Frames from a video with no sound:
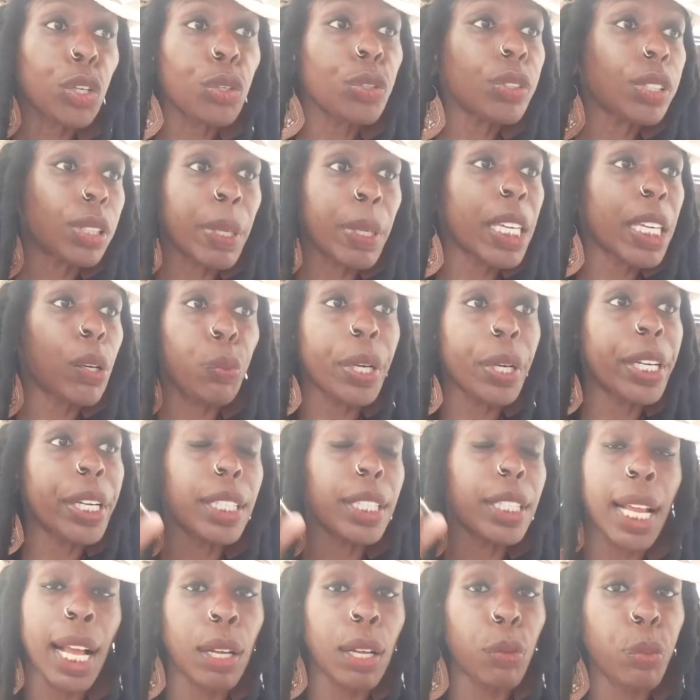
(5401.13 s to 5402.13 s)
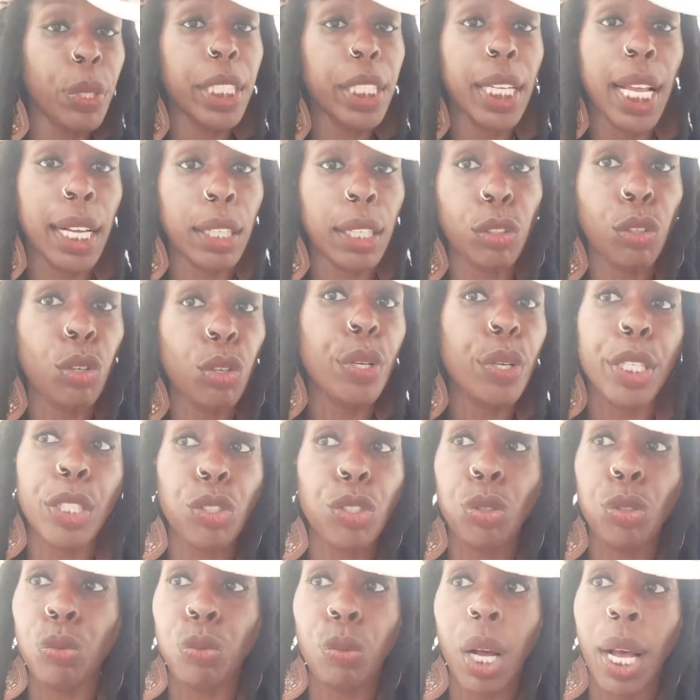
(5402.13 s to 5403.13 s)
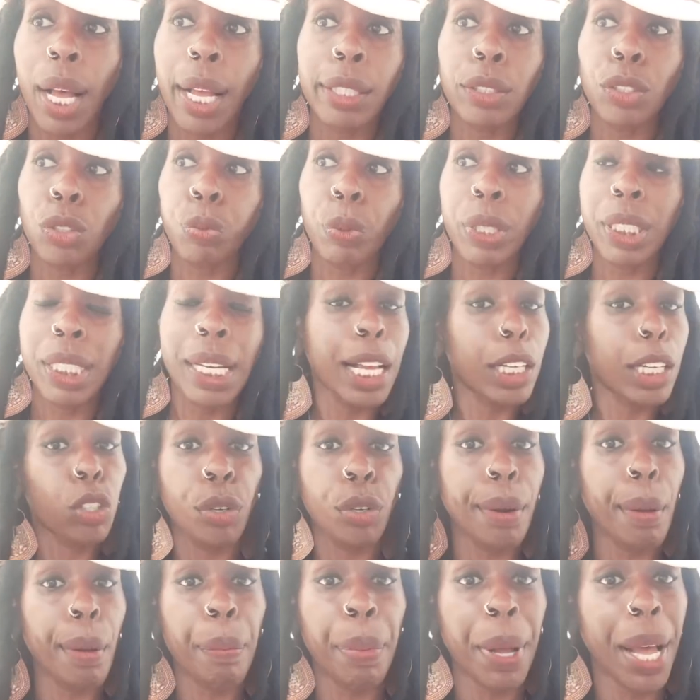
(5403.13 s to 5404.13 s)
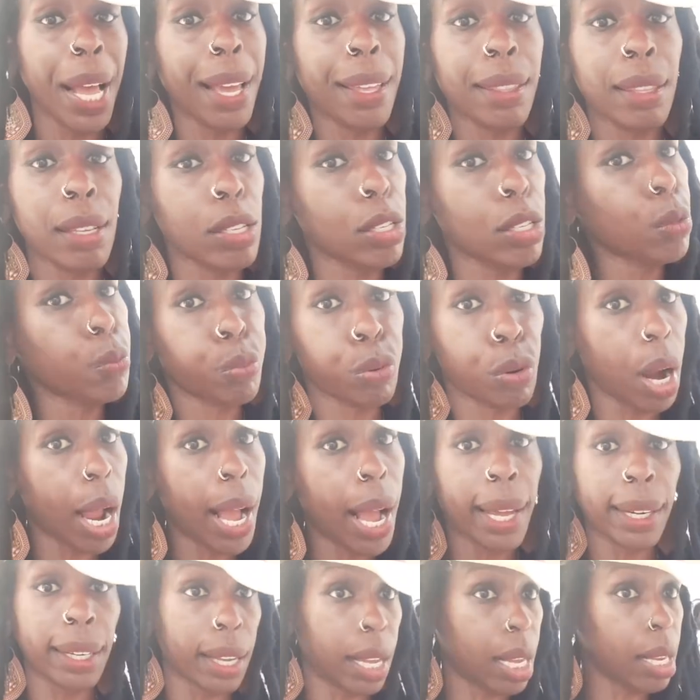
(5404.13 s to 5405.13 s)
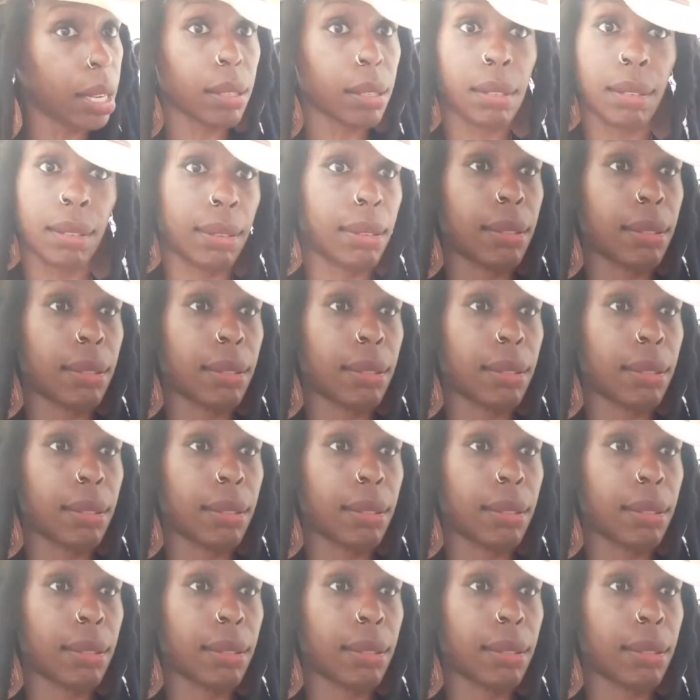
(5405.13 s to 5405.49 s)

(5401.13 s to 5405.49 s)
me, we're not going to watch, we're not going to buy this product.